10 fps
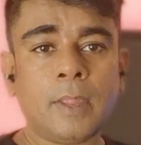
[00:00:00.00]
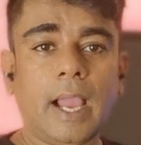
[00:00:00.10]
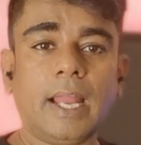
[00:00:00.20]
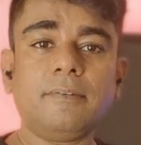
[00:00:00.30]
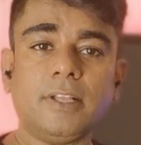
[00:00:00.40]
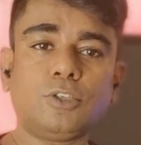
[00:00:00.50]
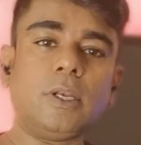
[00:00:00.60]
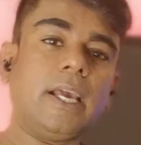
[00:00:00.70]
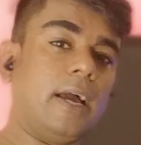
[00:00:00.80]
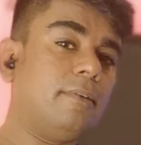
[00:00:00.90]
And
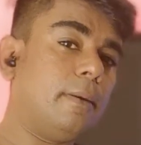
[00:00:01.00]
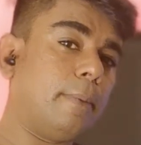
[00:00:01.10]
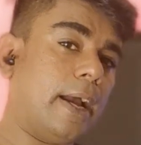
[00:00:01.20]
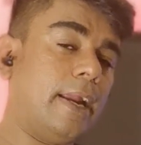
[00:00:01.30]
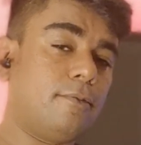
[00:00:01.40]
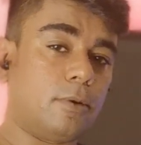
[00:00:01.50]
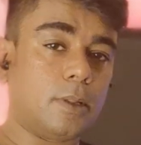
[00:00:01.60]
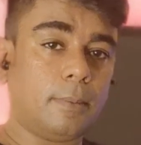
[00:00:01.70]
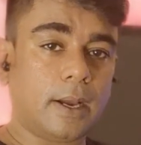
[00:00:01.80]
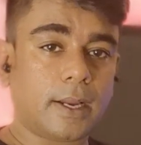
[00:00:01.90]
eventually I will buy it from
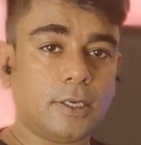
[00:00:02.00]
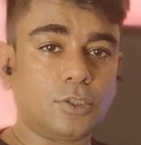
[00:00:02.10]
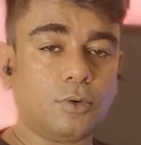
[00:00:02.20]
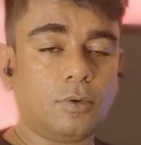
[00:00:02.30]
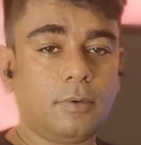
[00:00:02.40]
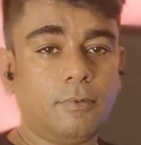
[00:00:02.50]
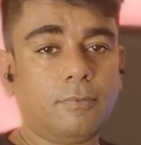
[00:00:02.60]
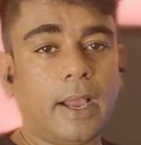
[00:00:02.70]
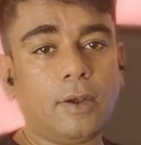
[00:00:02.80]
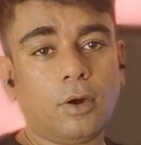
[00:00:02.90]
the market. So
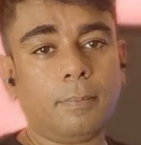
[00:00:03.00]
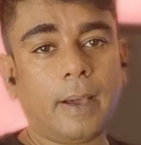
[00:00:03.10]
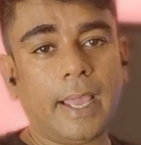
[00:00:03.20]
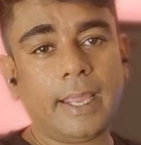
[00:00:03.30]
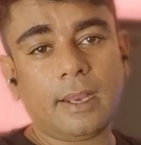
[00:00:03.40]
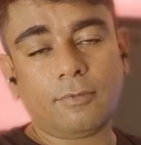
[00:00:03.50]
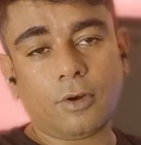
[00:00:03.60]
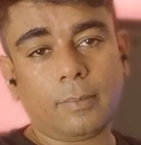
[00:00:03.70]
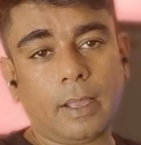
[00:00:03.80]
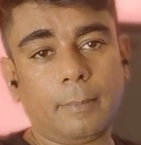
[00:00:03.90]
why not buying it
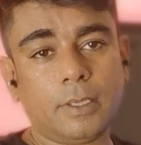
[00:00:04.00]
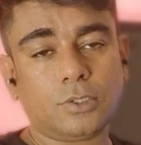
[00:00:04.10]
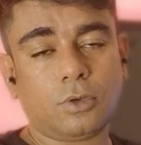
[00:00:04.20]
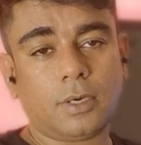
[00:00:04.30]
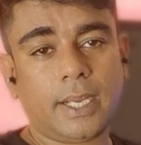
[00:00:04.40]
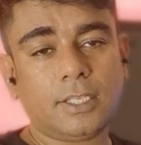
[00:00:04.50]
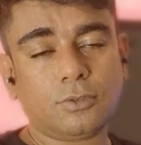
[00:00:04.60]
from Amazon, right?